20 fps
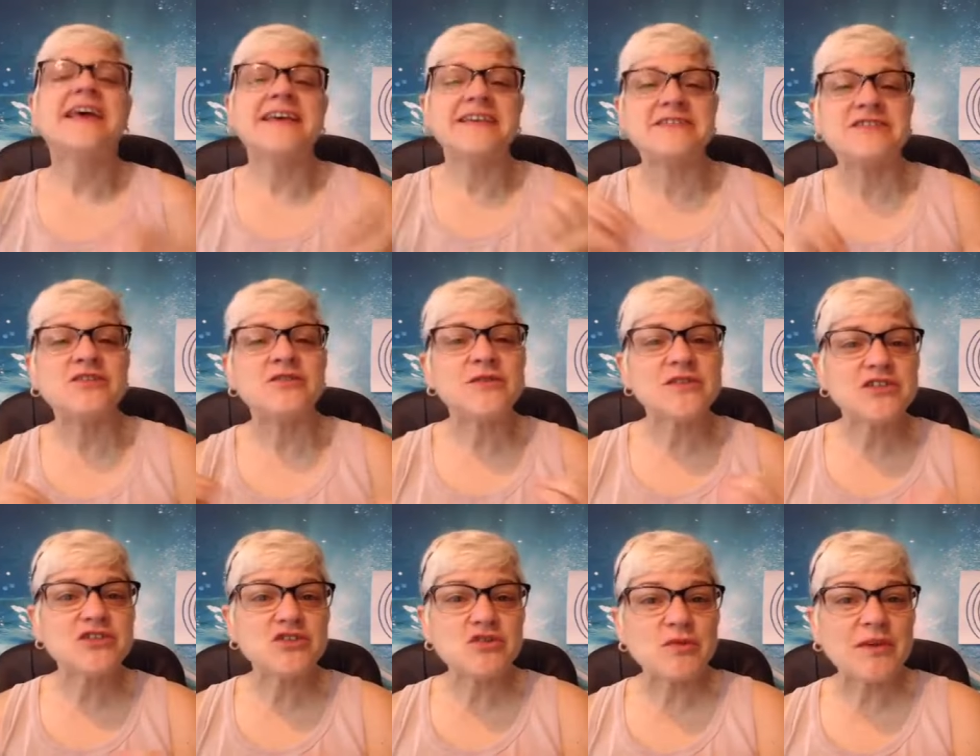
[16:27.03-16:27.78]
As soon
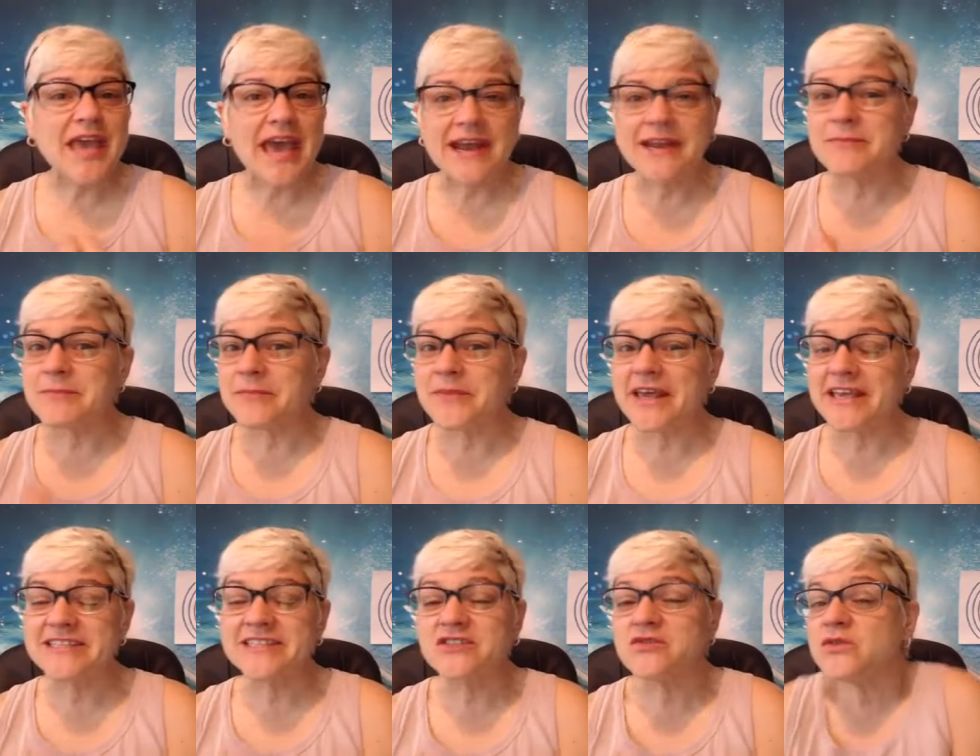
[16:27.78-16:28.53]
as you get it,
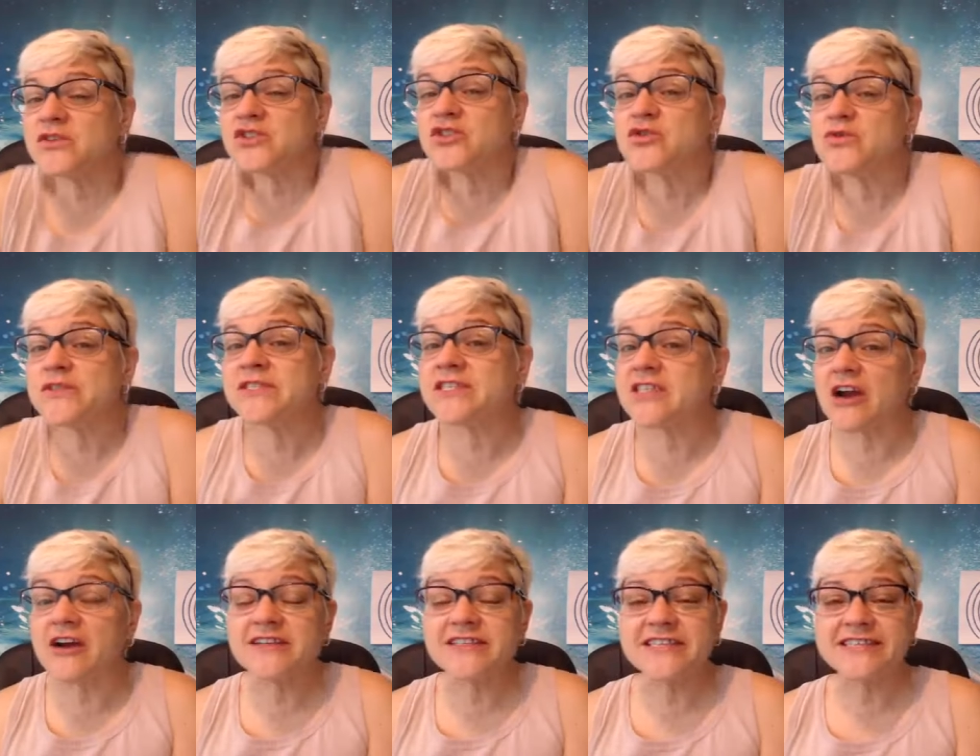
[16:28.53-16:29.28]
as soon as you
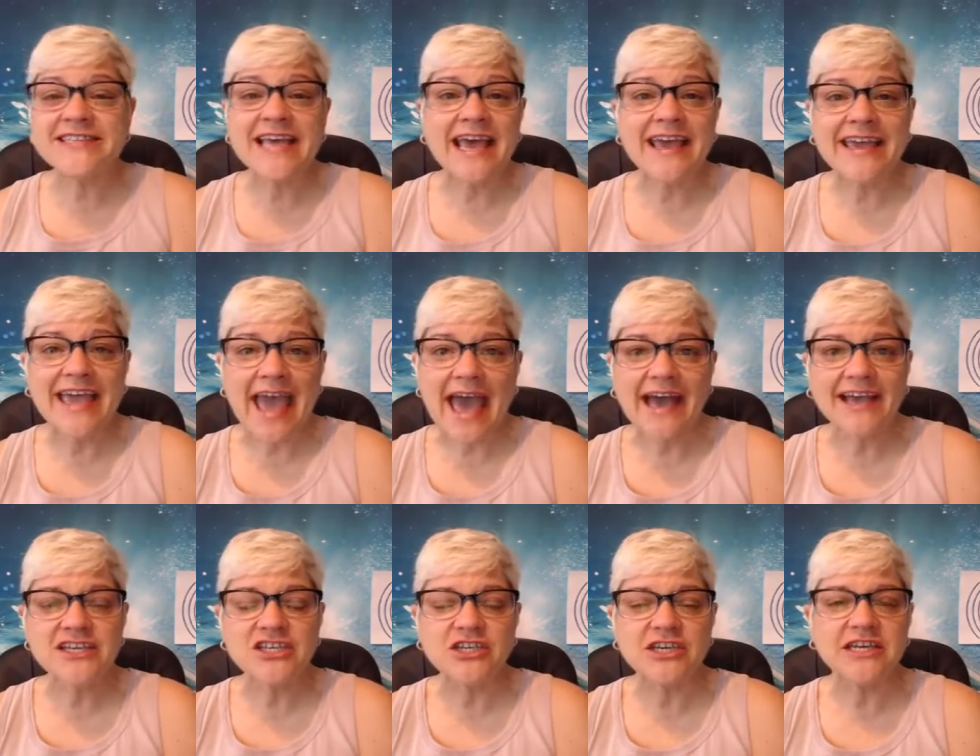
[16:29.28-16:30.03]
start to take
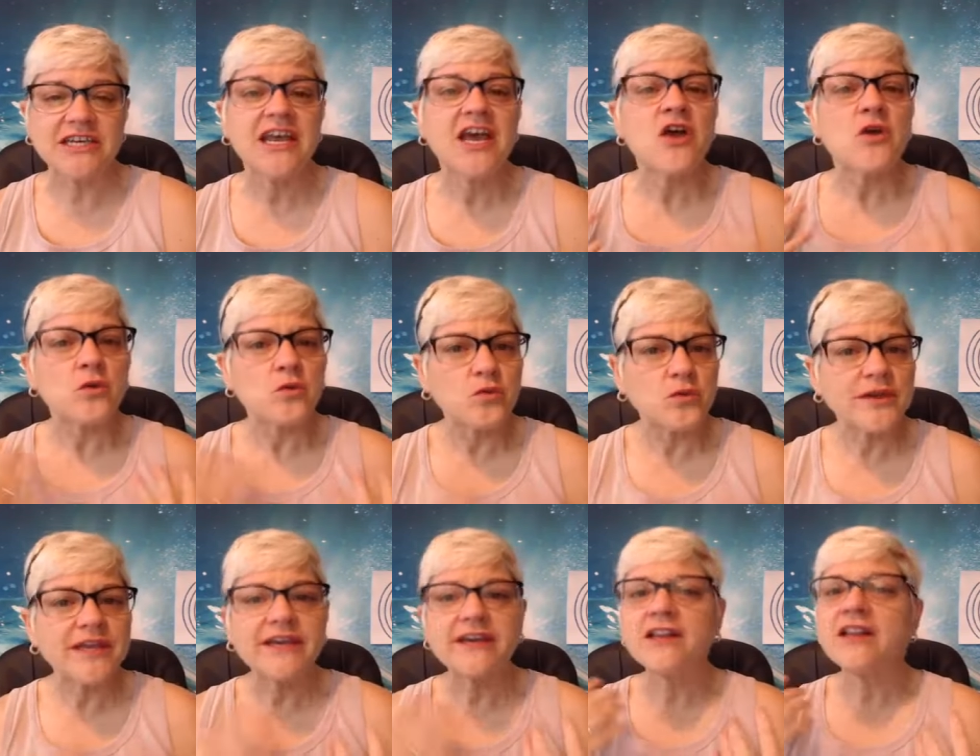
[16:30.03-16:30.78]
action,
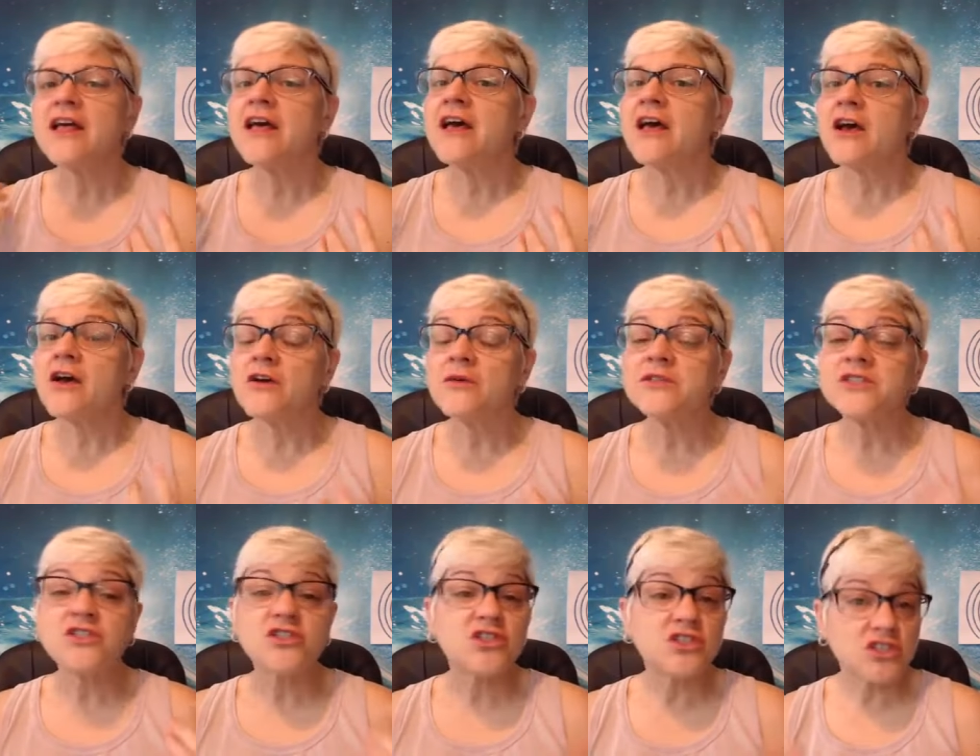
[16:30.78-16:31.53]
real
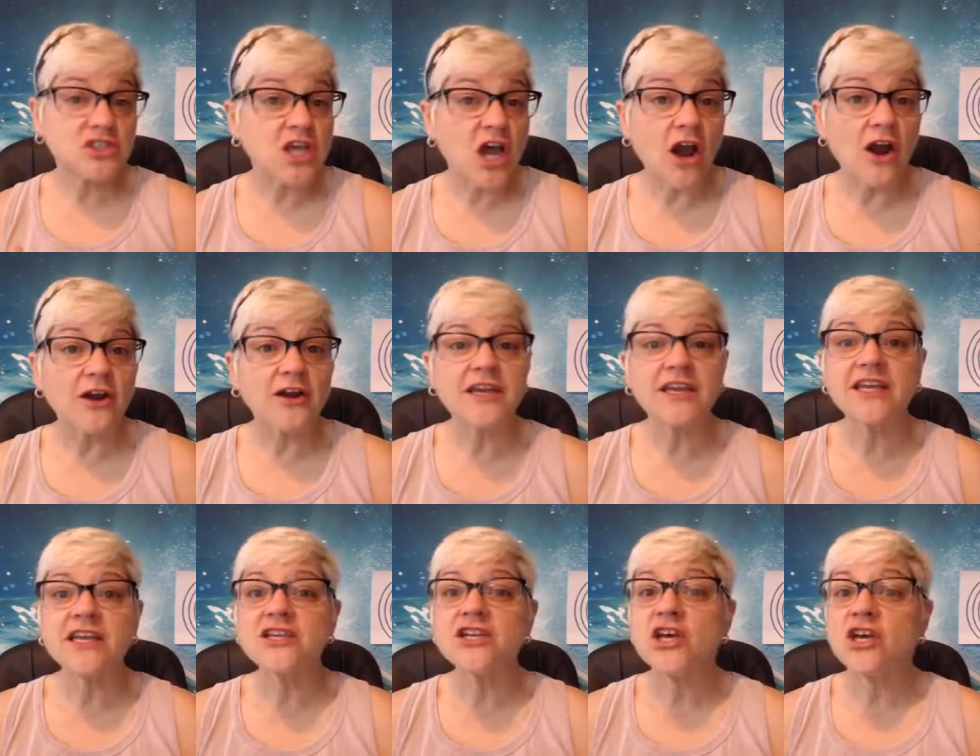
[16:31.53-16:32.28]

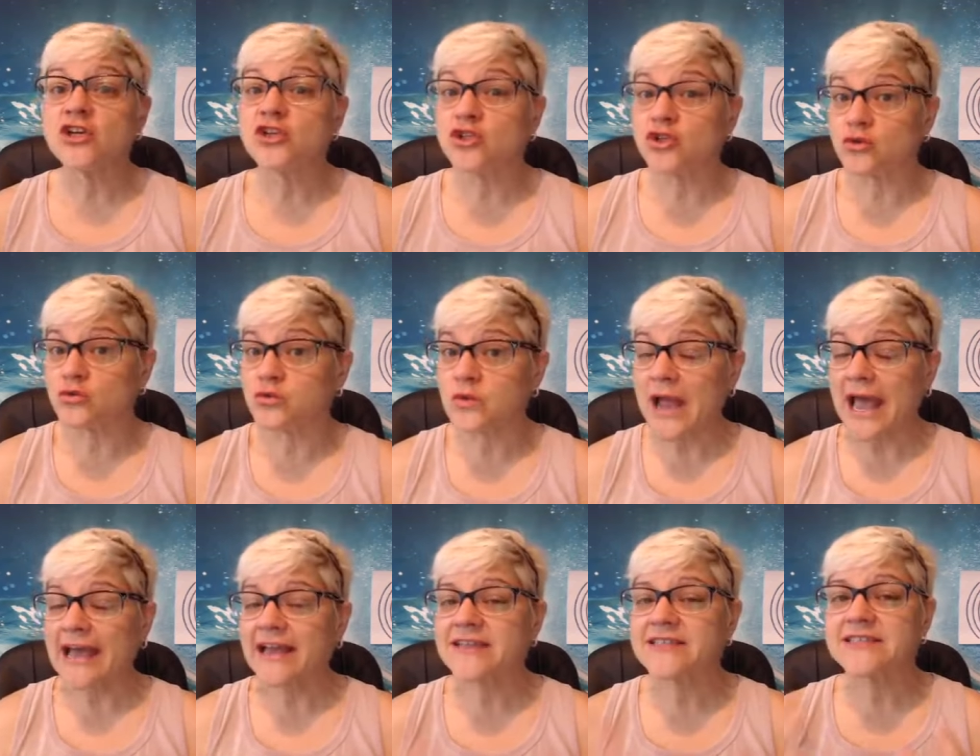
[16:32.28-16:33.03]
targeted,
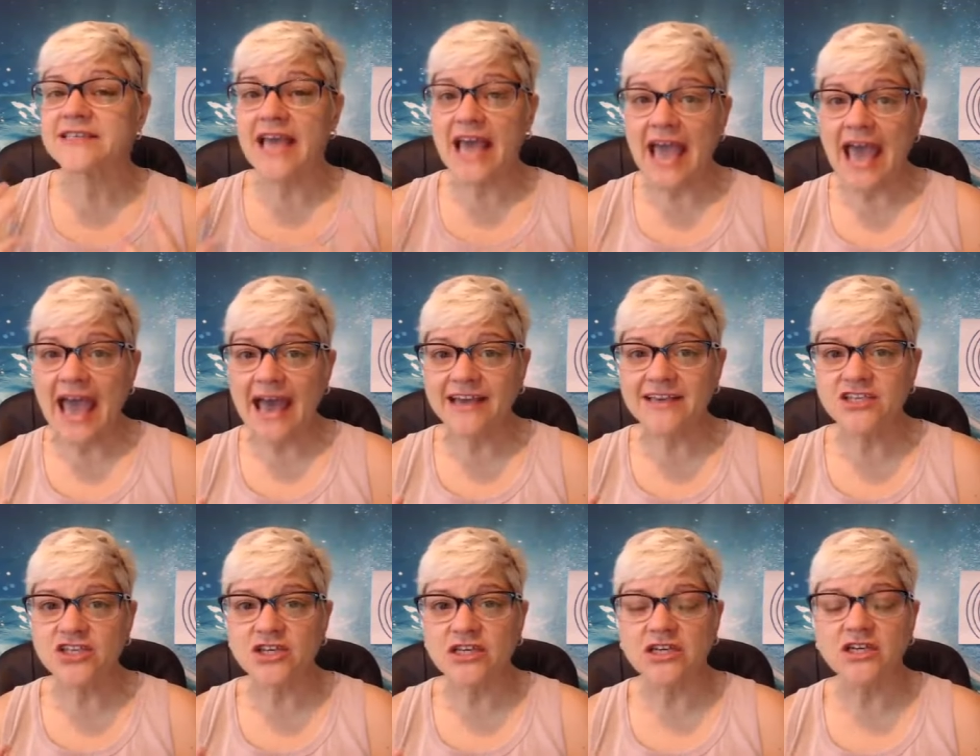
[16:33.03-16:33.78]
direct
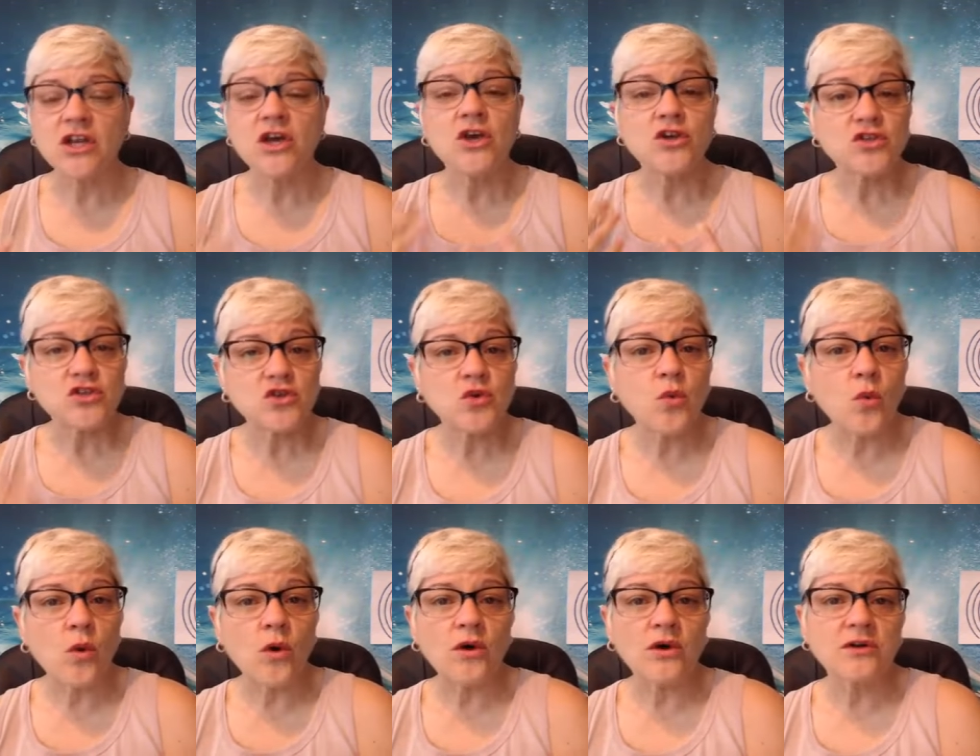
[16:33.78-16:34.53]
action
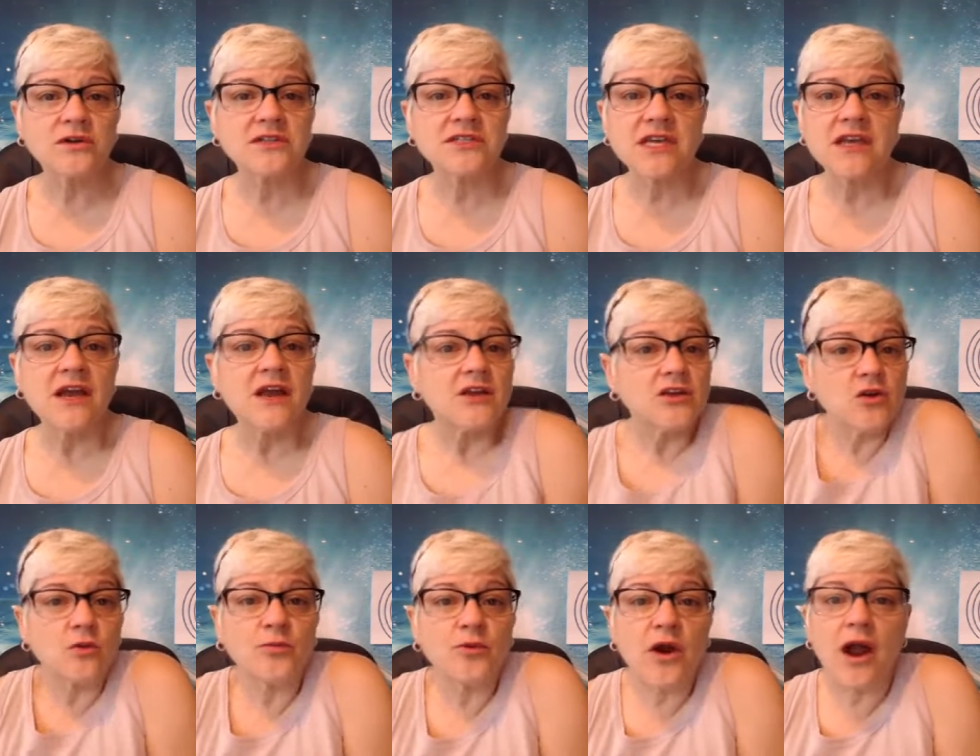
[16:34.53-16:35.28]
towards
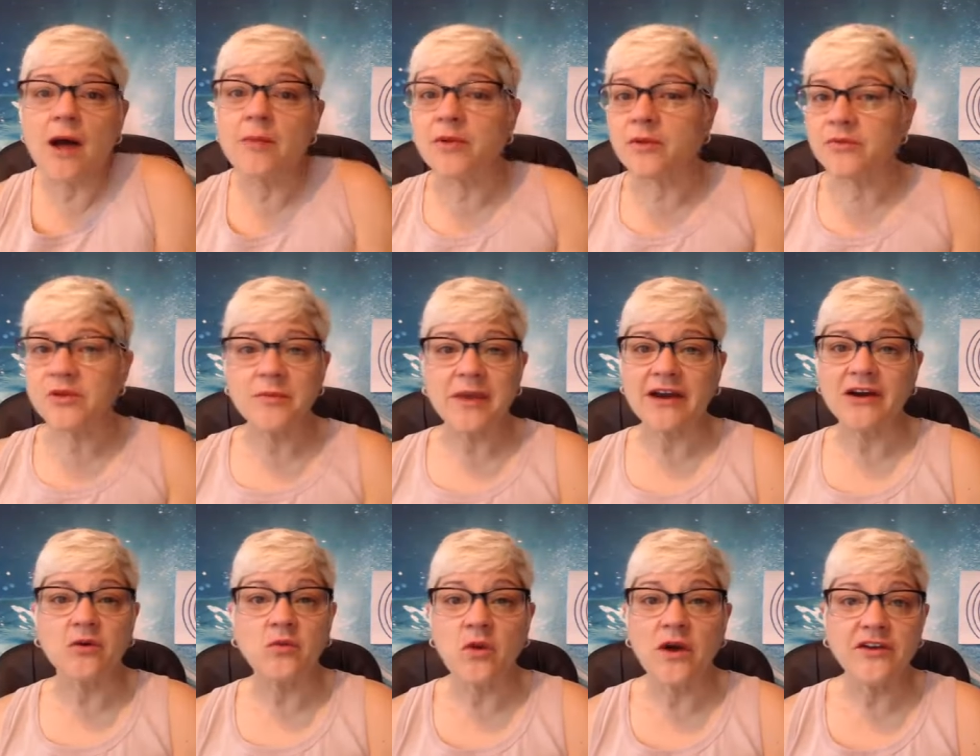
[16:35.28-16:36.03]
your problem, no
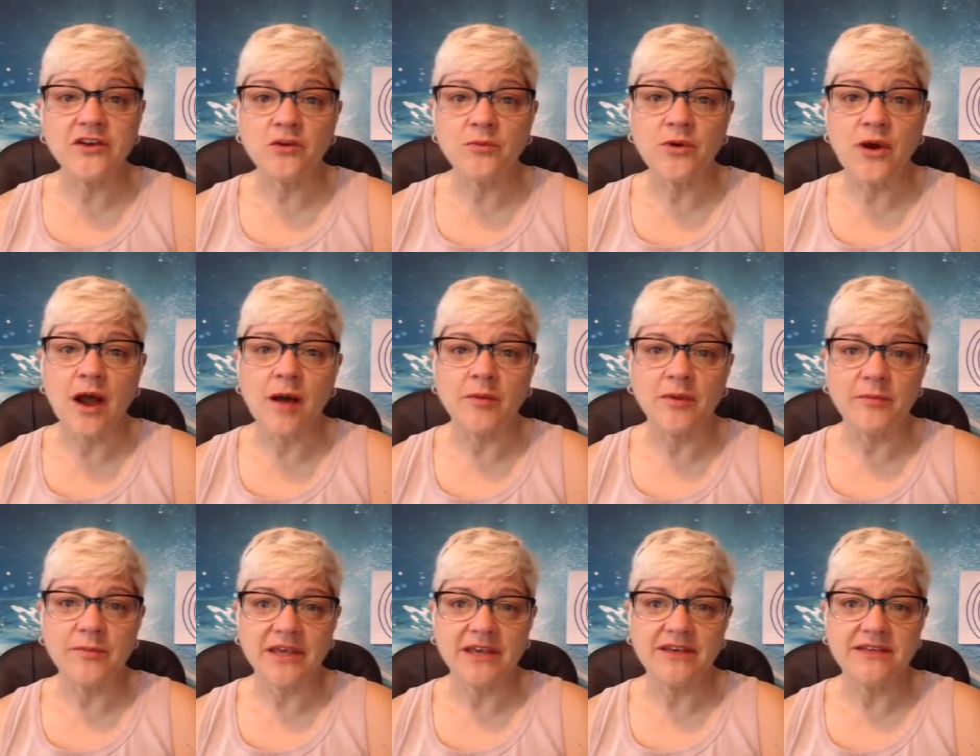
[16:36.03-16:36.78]
matter what your
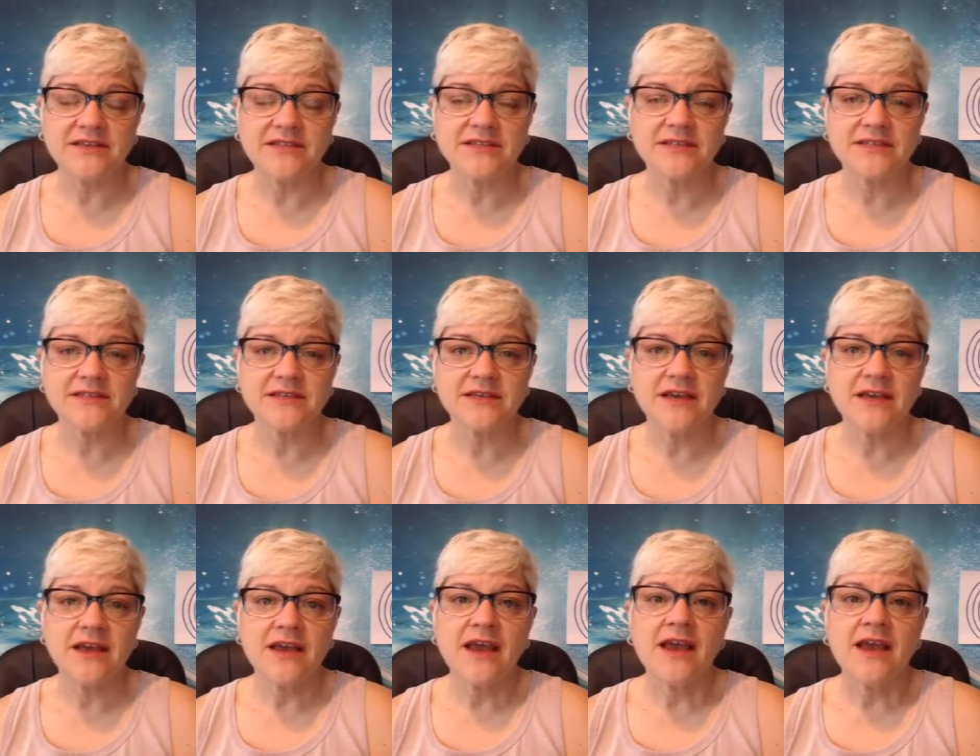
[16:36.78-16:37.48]
problem is.